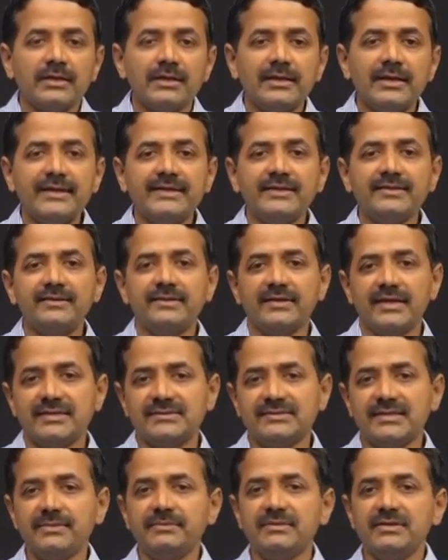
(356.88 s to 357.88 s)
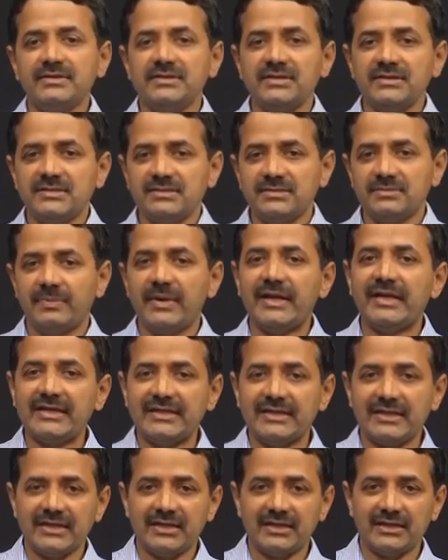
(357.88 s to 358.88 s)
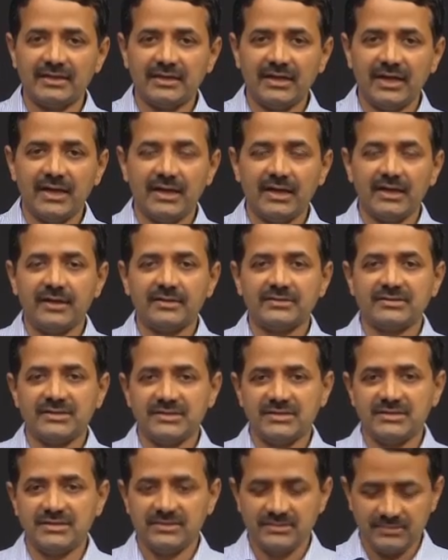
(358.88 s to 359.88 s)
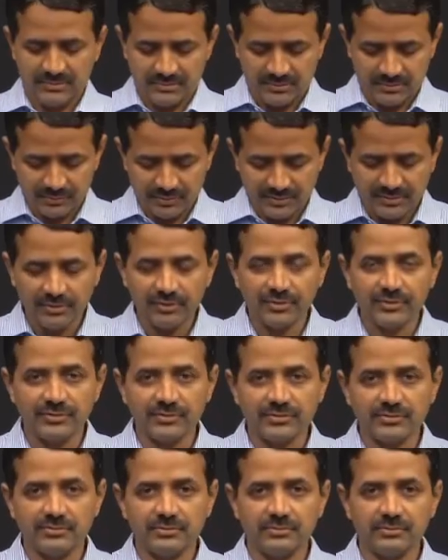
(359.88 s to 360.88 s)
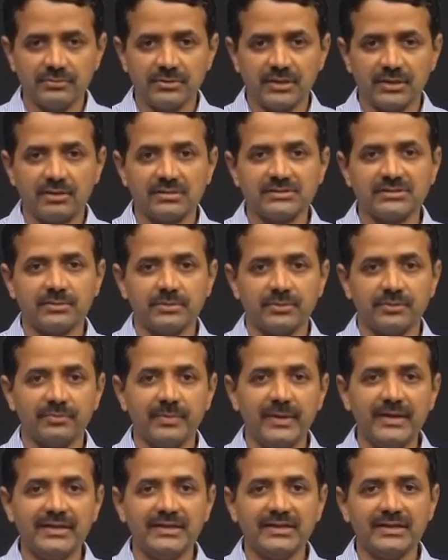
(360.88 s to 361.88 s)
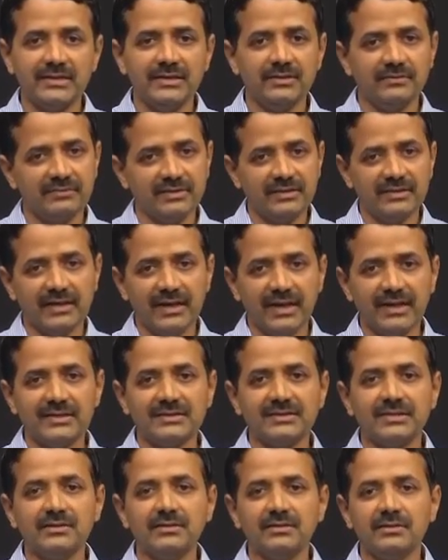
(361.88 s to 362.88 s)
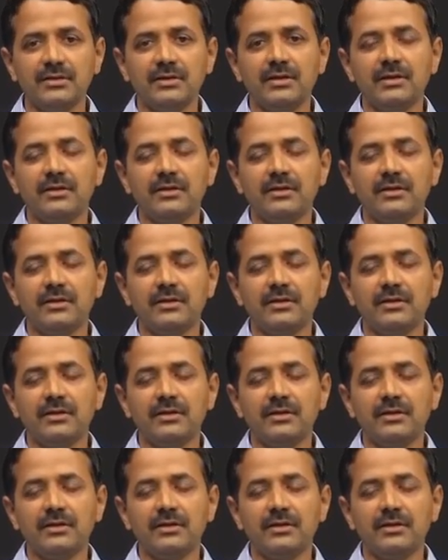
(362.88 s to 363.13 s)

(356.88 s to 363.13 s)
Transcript: Let us examine this pedigree. Uh, just uh, to introduce you the concept of pedigree, we write the